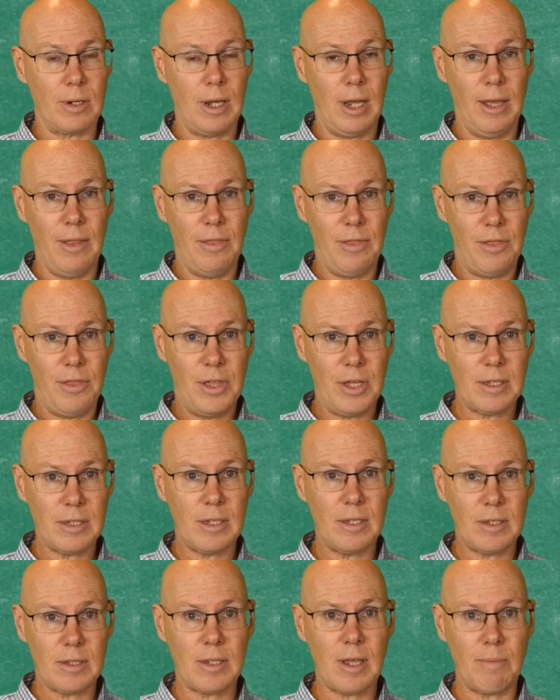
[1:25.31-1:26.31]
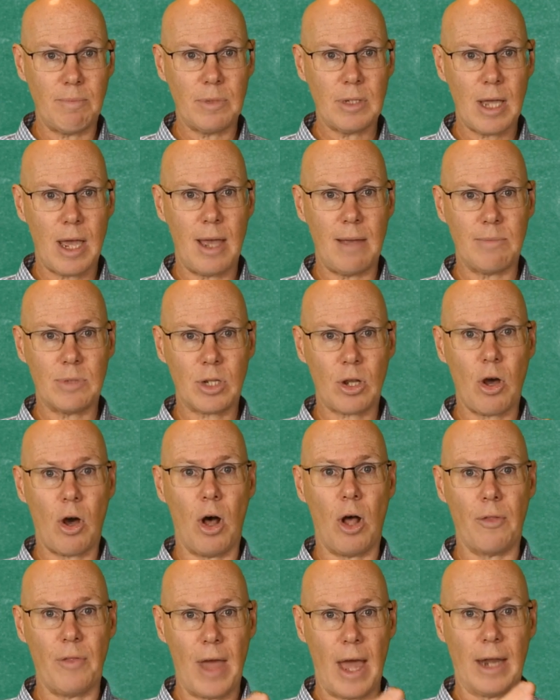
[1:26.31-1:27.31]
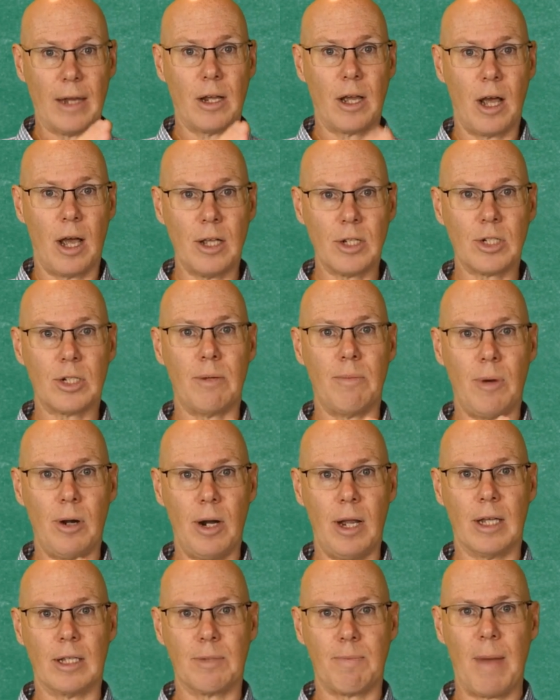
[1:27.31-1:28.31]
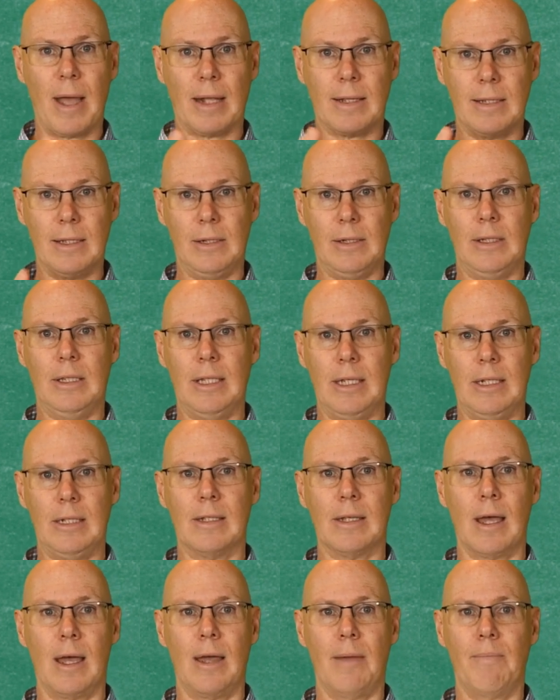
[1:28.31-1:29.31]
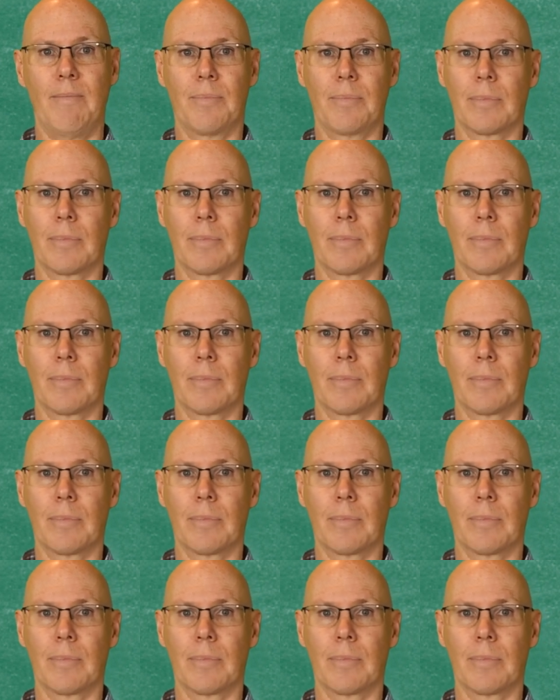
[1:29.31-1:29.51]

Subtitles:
And this is sometimes called that customer expected lead time.